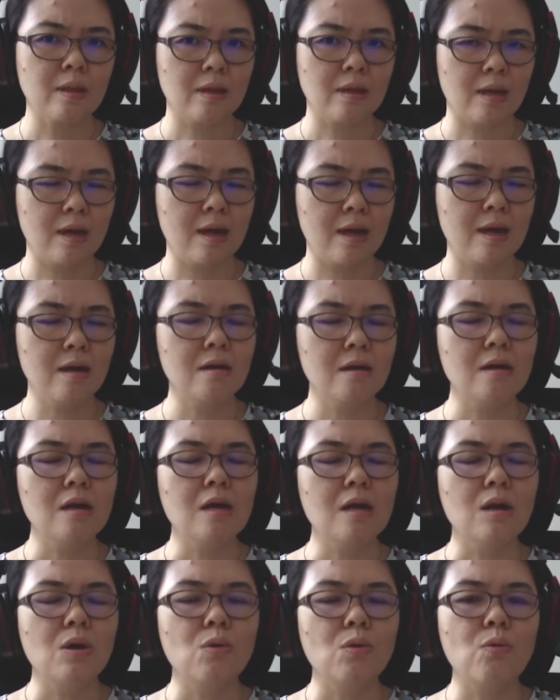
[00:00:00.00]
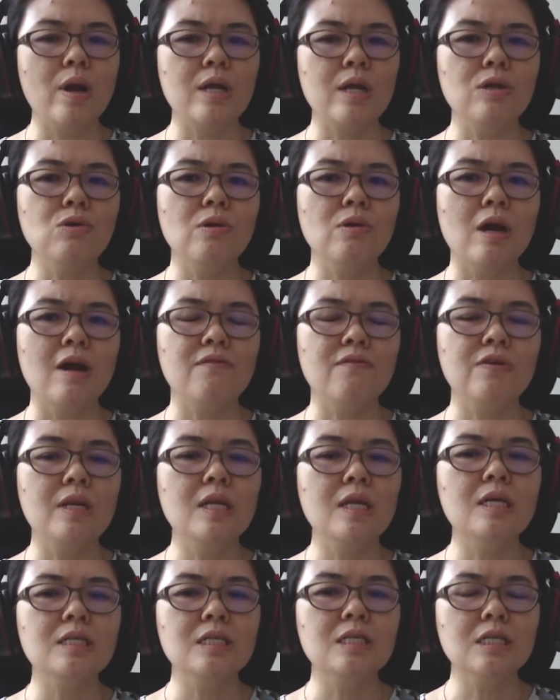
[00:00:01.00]
Okay, when you have a
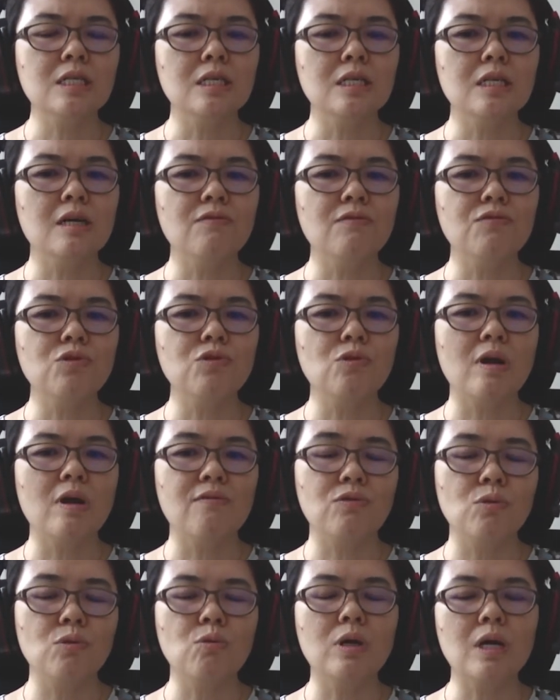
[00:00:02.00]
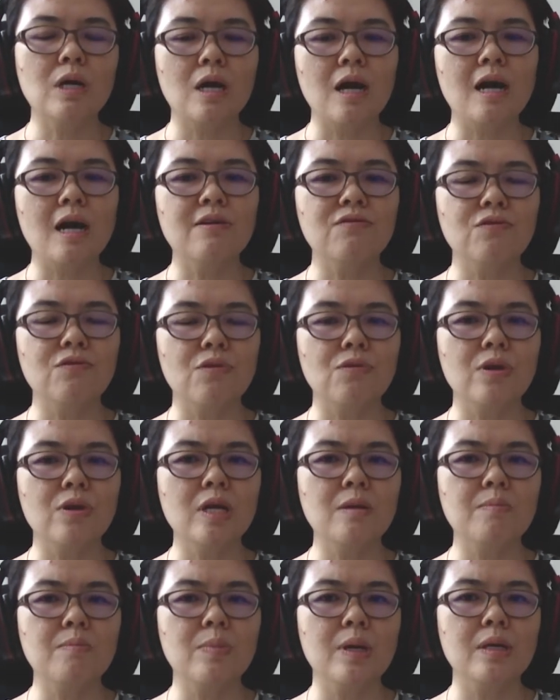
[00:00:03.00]
learning curve, you have to work hard for
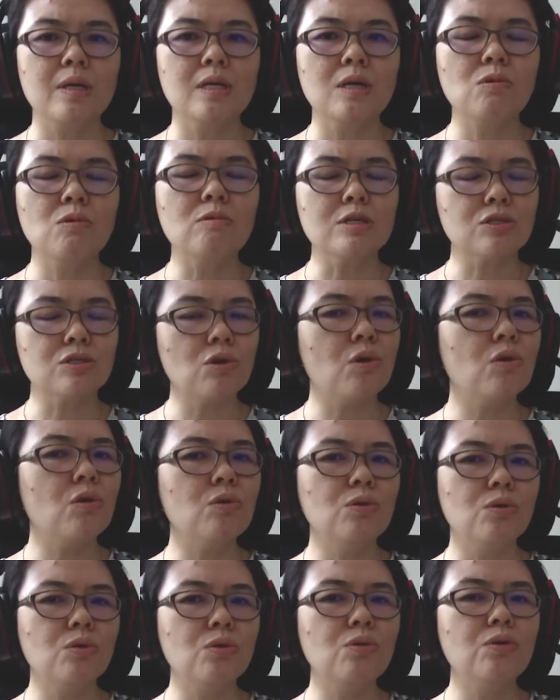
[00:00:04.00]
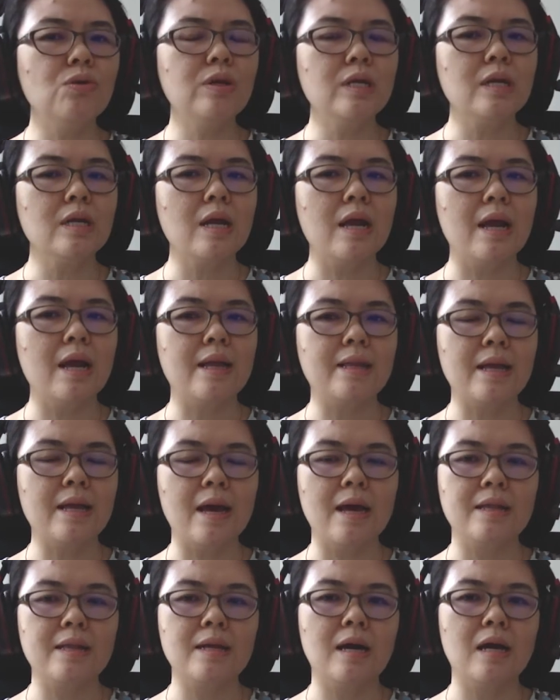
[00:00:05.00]
it, but it was all good. And
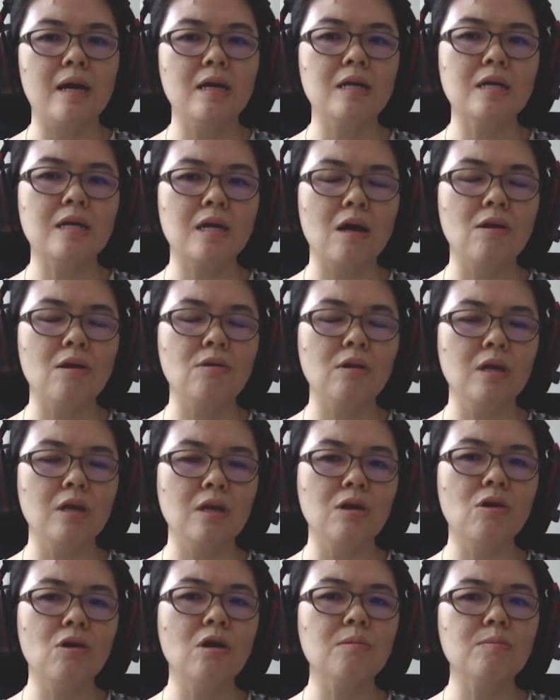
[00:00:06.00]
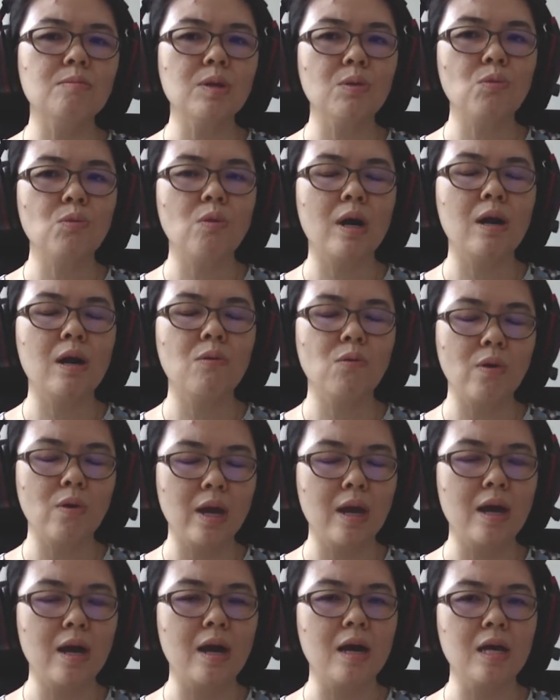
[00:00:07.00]
then it got me
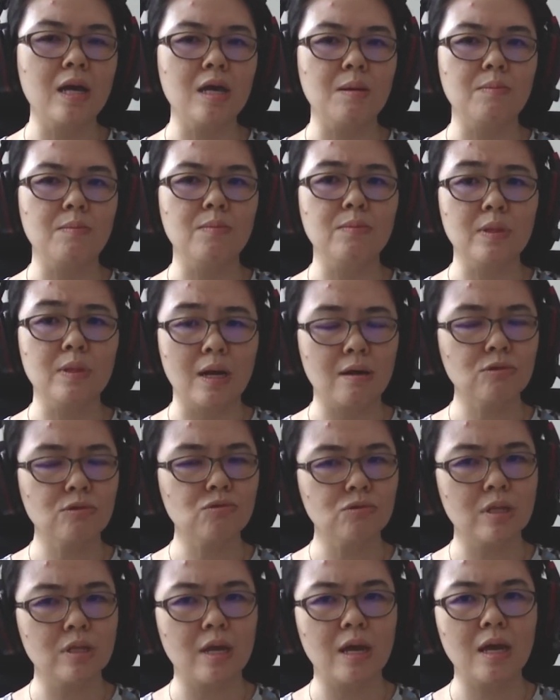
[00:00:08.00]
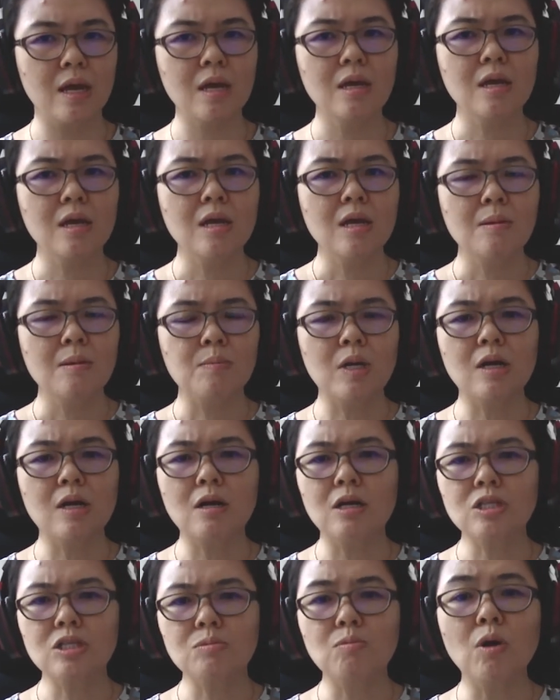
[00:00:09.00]
where I am now today,
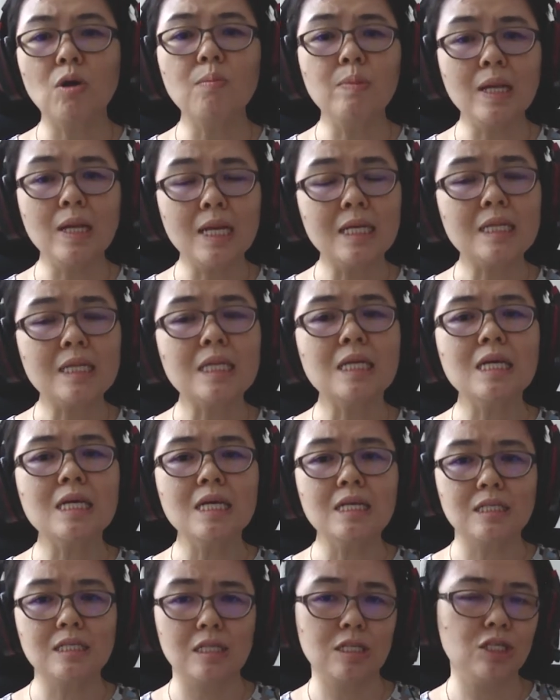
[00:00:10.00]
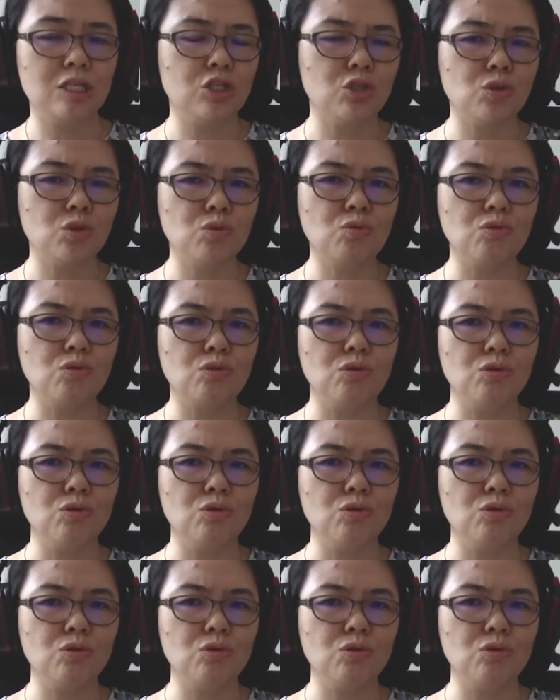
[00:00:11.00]
because mobility is an issue.